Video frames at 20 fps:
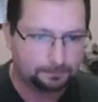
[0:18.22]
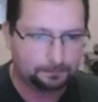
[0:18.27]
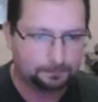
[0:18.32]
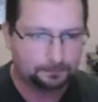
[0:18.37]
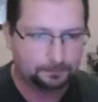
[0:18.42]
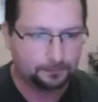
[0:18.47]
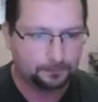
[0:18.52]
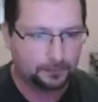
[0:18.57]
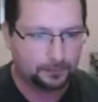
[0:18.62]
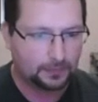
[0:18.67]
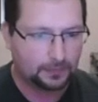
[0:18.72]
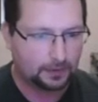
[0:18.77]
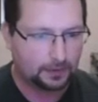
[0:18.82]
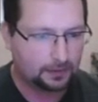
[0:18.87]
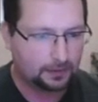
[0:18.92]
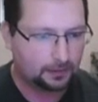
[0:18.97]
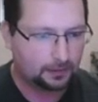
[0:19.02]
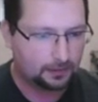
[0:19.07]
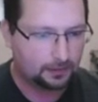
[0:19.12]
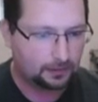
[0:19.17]

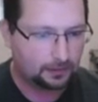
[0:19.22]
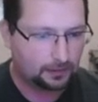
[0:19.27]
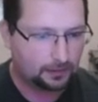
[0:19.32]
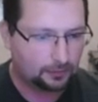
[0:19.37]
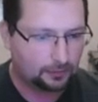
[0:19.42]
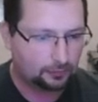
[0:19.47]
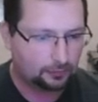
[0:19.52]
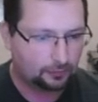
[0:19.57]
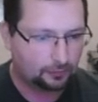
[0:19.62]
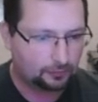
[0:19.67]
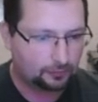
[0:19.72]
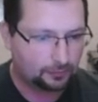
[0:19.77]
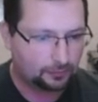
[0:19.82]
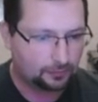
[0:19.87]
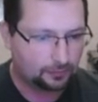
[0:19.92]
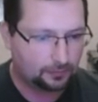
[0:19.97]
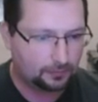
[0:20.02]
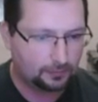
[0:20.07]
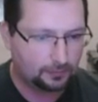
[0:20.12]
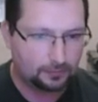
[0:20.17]

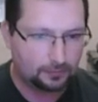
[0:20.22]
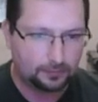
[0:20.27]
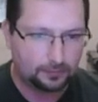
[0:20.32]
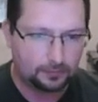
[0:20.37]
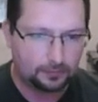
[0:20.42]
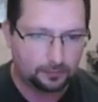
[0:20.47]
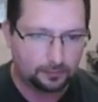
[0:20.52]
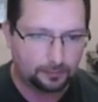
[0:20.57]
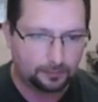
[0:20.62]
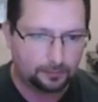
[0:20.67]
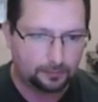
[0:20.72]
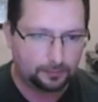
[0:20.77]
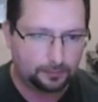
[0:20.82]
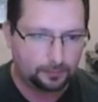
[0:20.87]
(no one is talking)